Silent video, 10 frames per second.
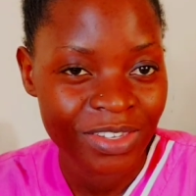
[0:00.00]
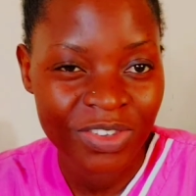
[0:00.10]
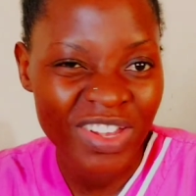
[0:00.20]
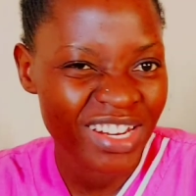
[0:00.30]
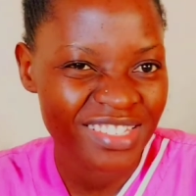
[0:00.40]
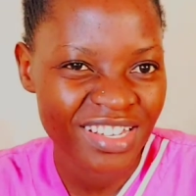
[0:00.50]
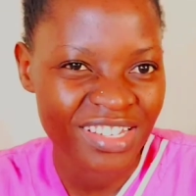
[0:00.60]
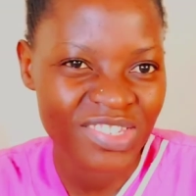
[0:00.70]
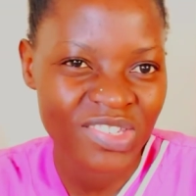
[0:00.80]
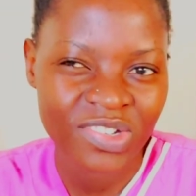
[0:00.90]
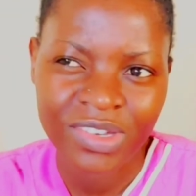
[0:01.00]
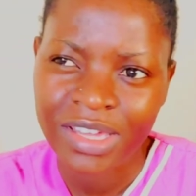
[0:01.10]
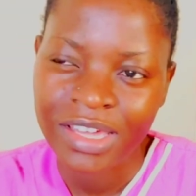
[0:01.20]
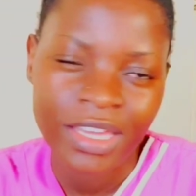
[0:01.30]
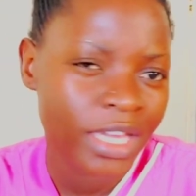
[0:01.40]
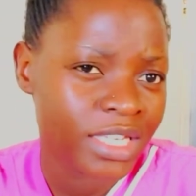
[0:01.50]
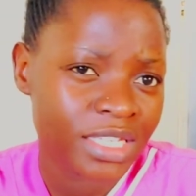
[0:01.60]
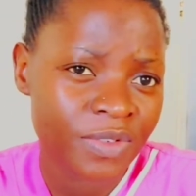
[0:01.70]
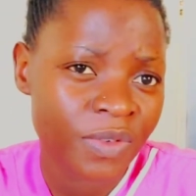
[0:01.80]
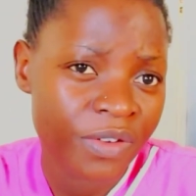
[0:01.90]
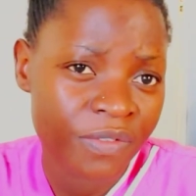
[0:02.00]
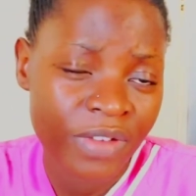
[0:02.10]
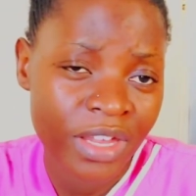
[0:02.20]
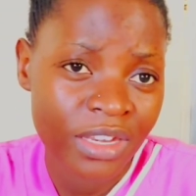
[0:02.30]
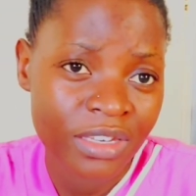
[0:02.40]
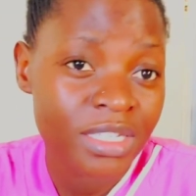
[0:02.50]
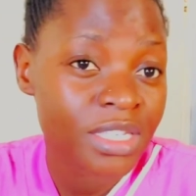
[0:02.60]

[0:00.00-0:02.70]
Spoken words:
You understand? So it is very fine.